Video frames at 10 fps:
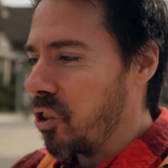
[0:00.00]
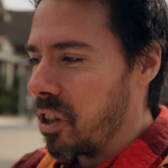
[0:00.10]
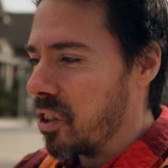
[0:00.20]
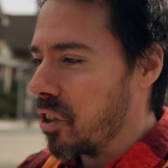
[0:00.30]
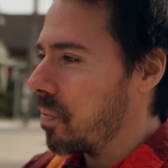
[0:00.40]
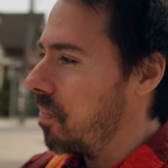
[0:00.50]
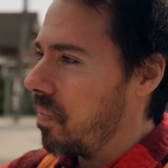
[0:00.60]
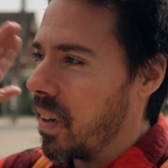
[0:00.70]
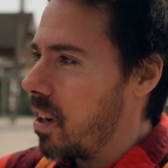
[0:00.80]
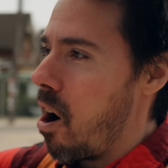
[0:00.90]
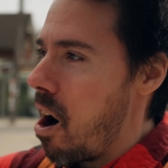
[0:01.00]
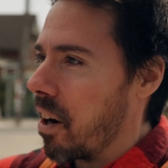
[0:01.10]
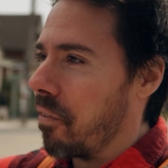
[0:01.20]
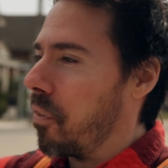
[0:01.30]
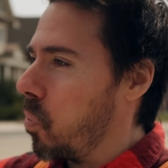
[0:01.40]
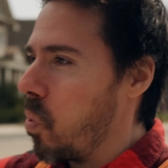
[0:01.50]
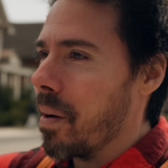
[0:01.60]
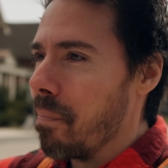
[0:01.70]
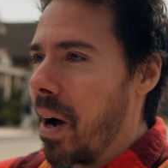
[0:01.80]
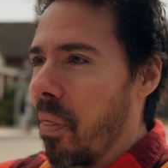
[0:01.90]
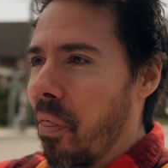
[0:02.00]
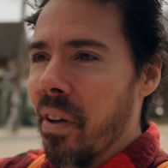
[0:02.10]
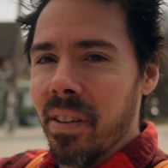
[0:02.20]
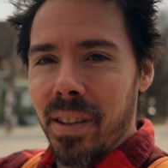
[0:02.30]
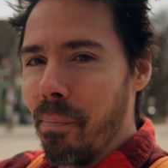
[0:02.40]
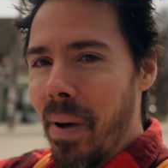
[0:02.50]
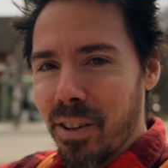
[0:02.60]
I went for a long ass walk, came back,